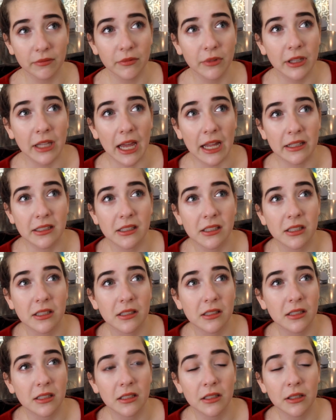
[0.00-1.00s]

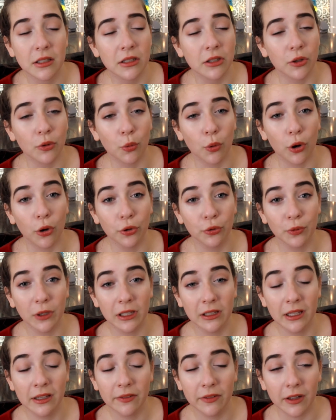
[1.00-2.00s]
that's the world
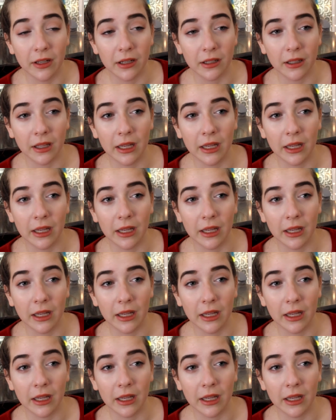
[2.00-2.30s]
we live in.